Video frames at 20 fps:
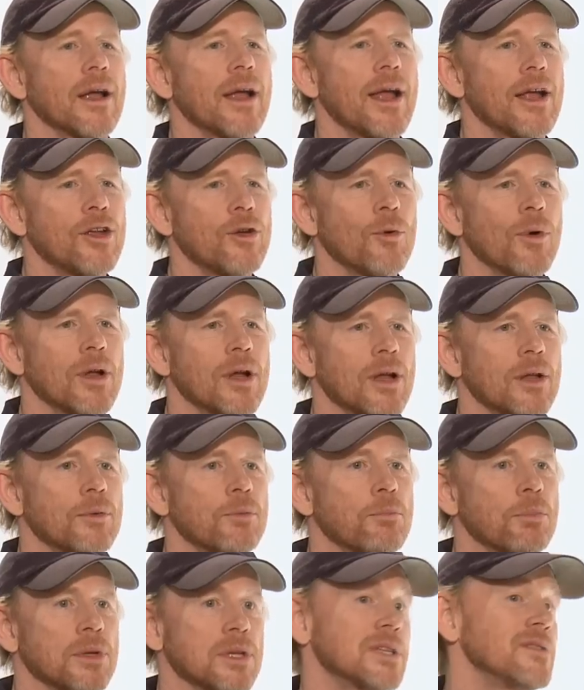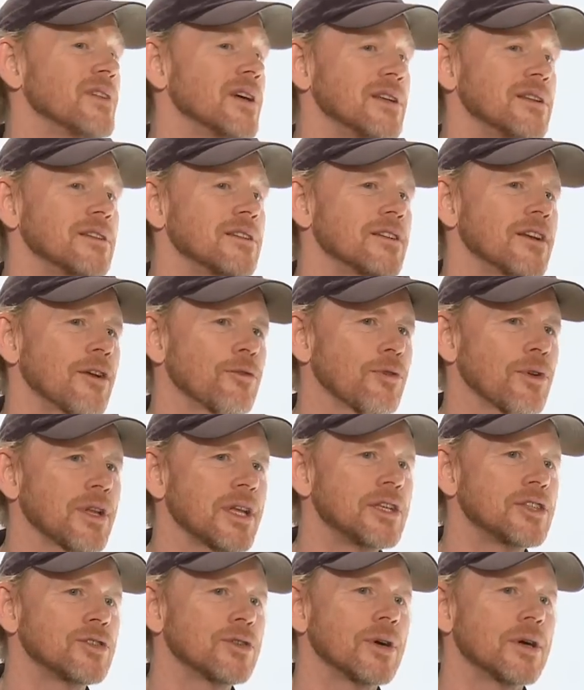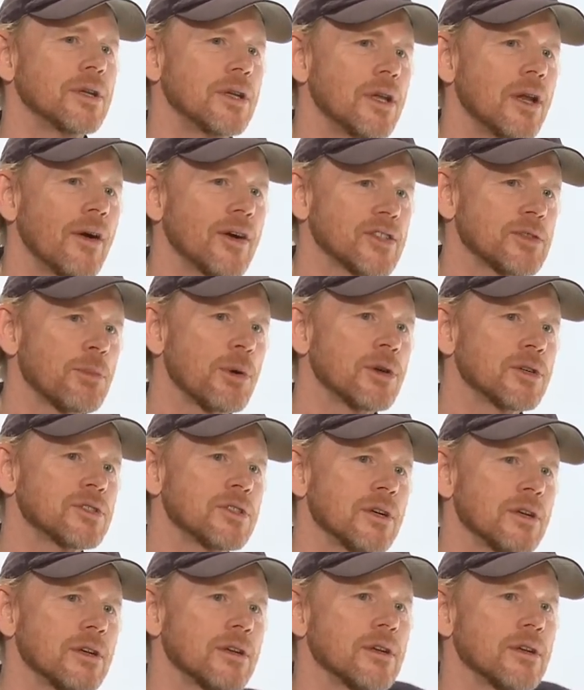and you want to believe it and relate to it, you know, as a person.